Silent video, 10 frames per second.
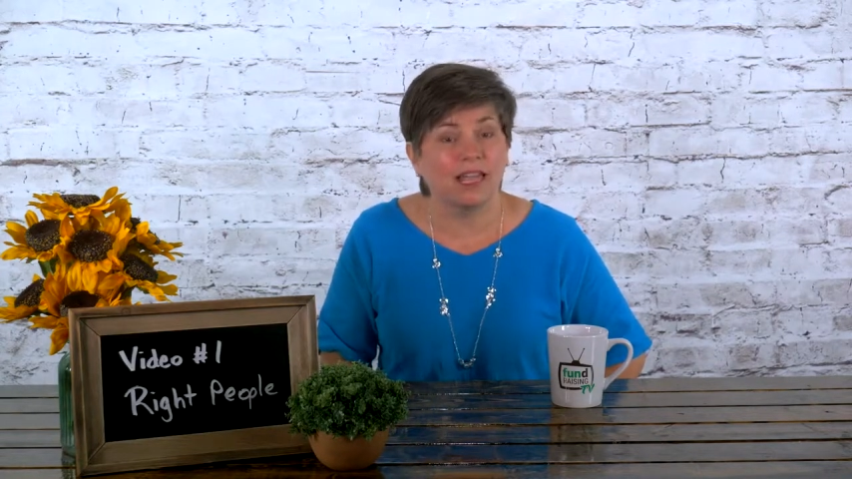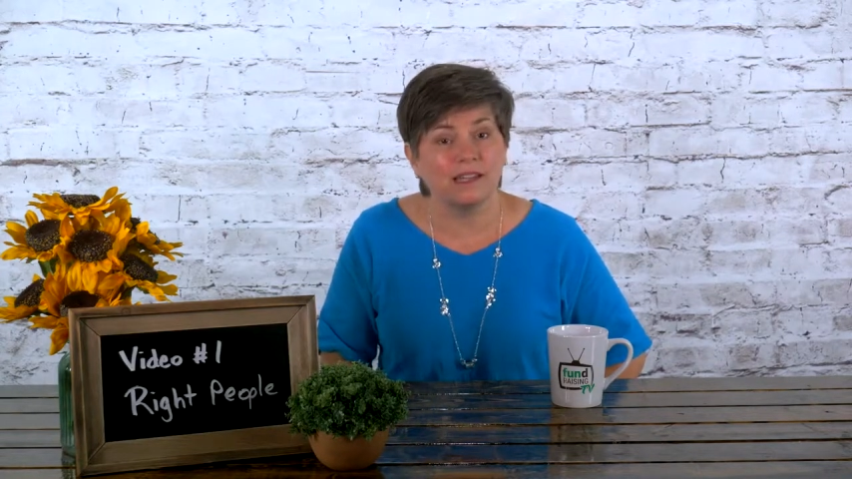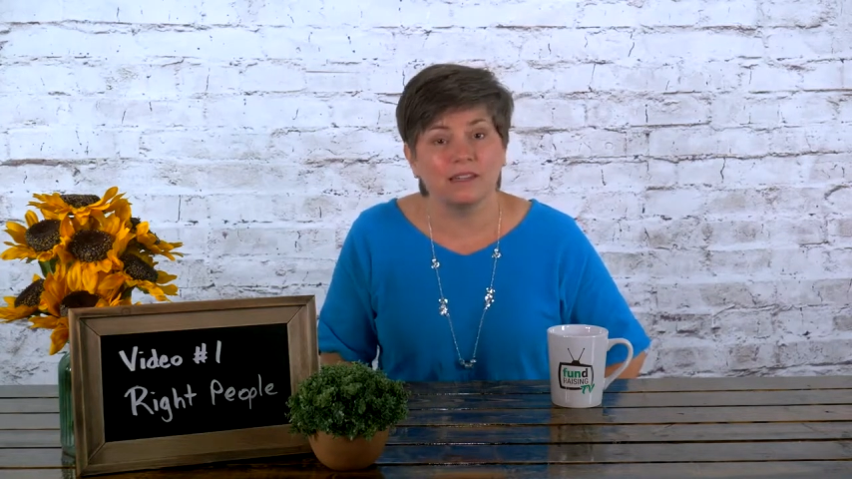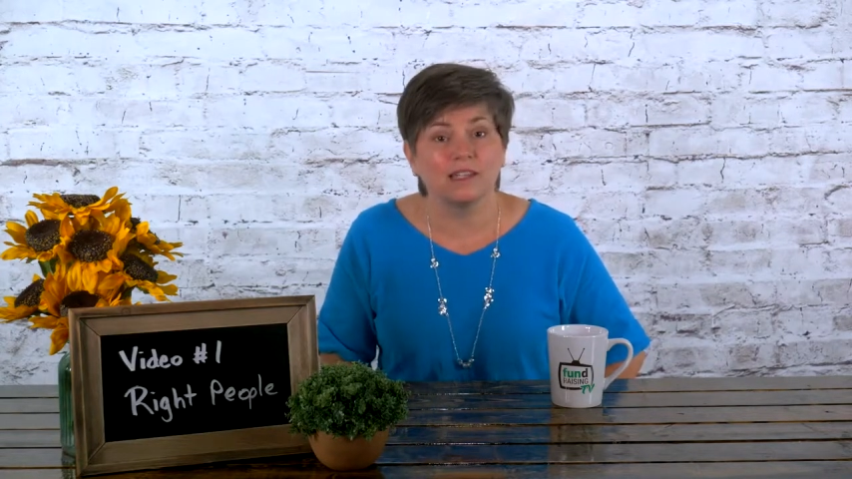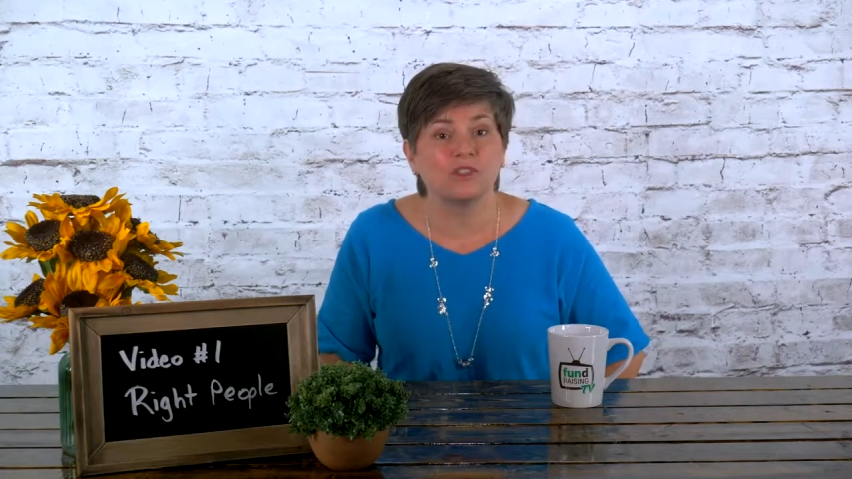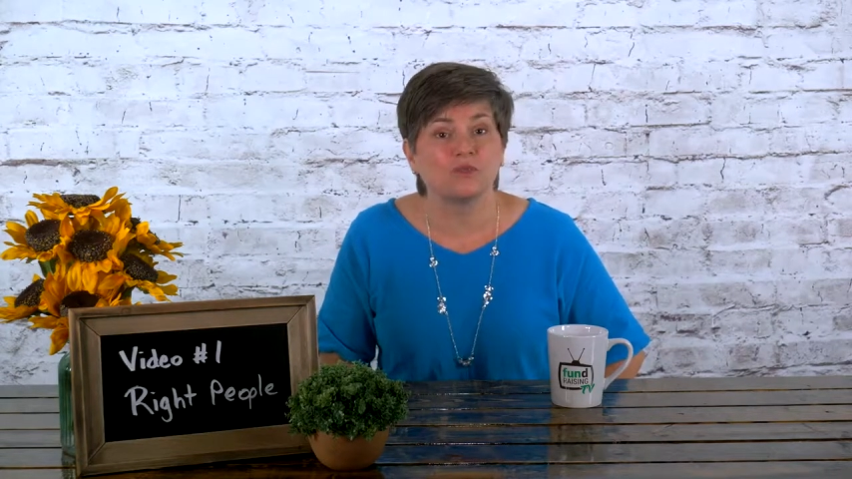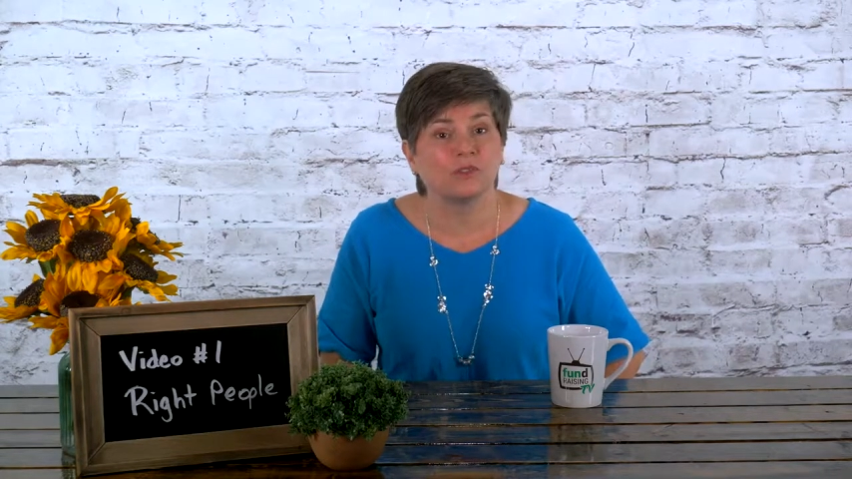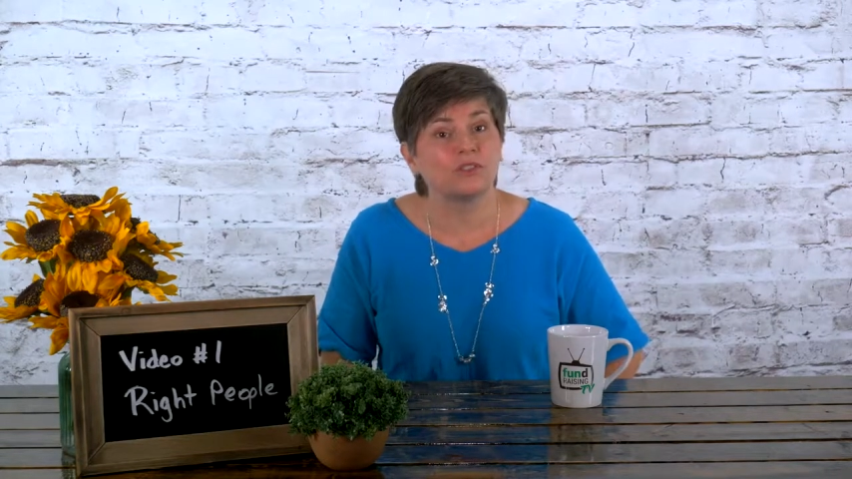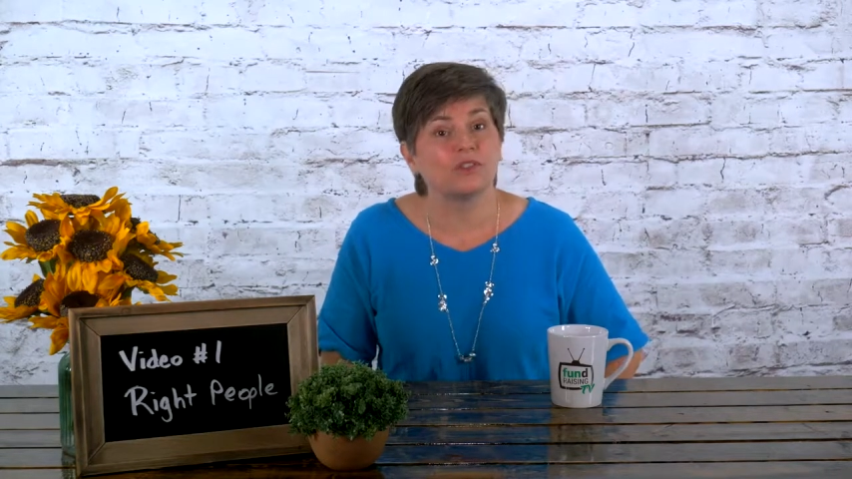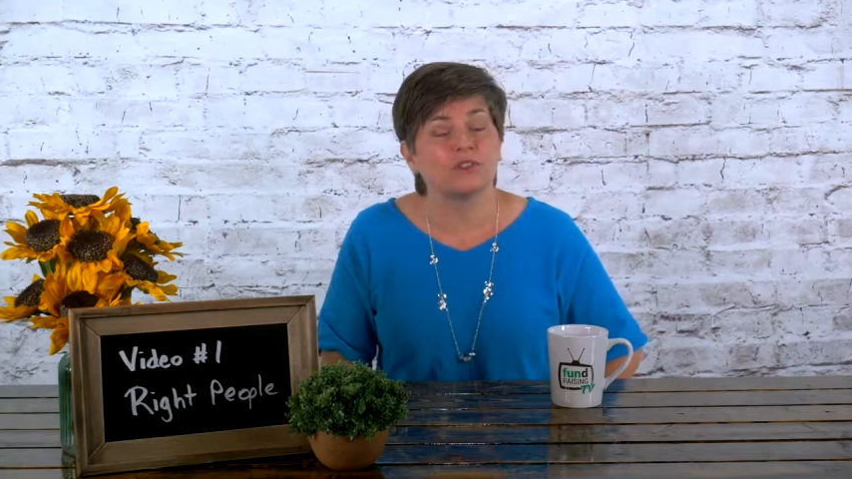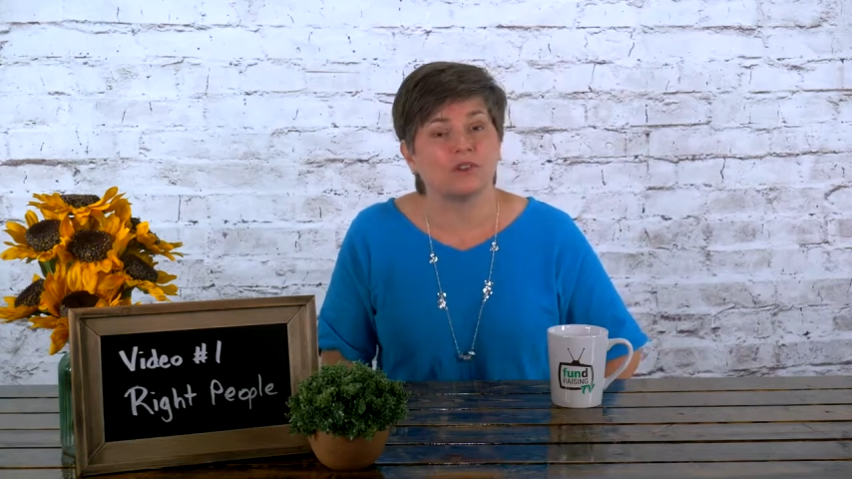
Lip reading: and attends religious